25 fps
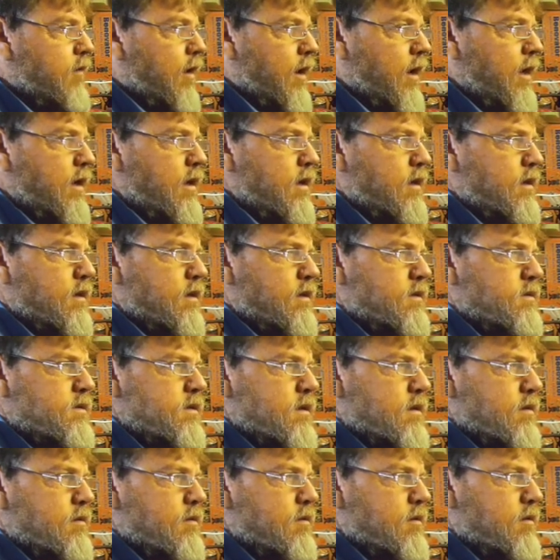violent,
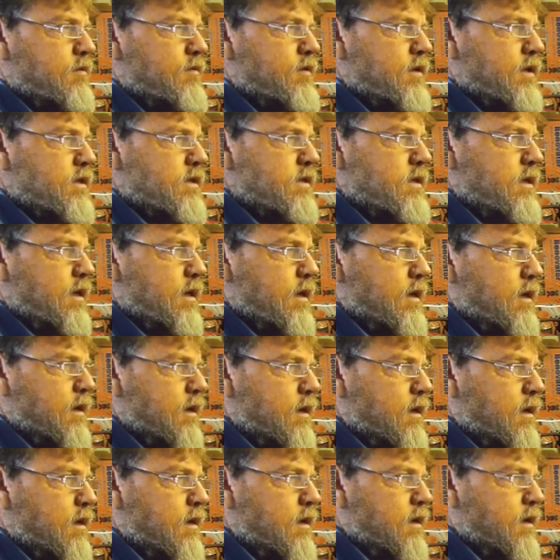so
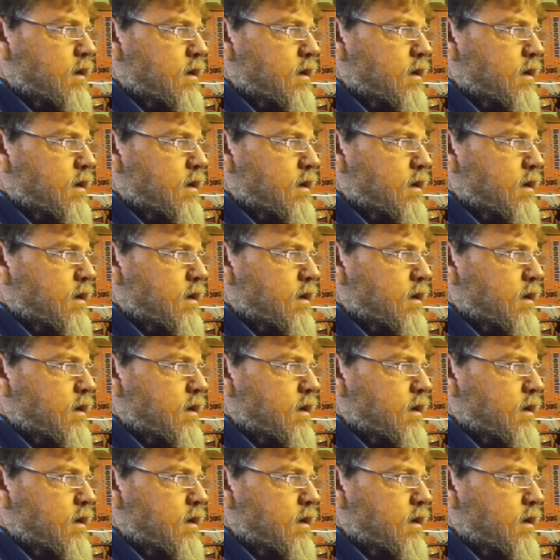obviously